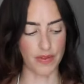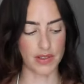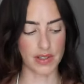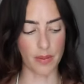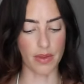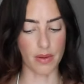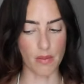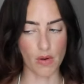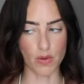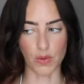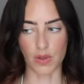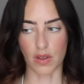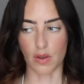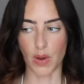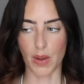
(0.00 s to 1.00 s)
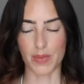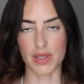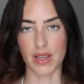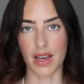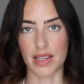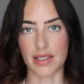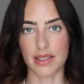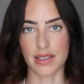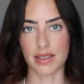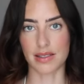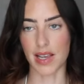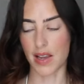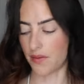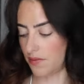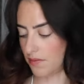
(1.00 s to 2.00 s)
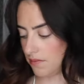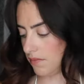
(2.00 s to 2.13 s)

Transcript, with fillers: some of the models on the websites because they've